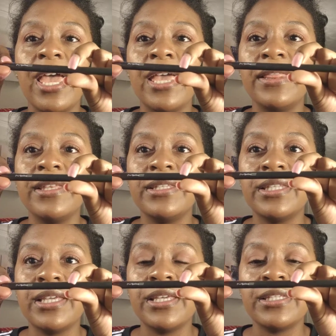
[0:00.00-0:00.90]
And
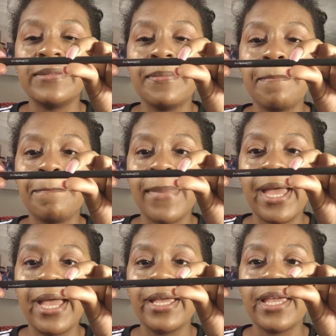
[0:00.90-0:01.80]
this is
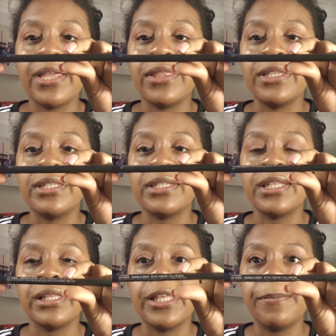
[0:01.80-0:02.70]
MAC, and this is
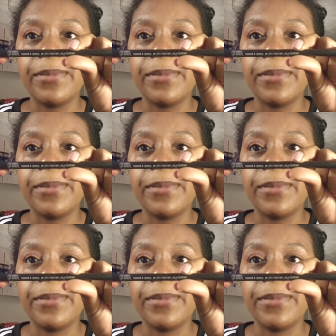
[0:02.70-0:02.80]
the lip